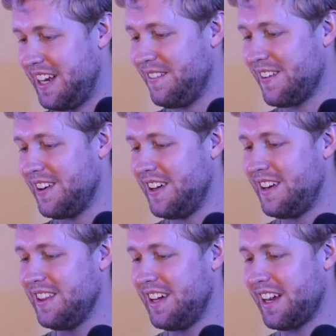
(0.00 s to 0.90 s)

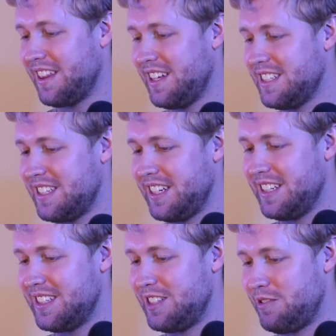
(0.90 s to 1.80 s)
neighborhood like this
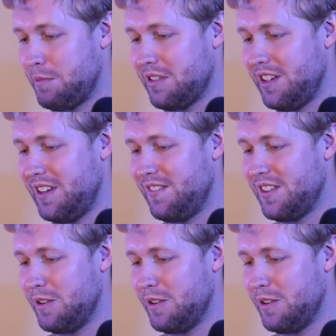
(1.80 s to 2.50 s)
needs a strip club.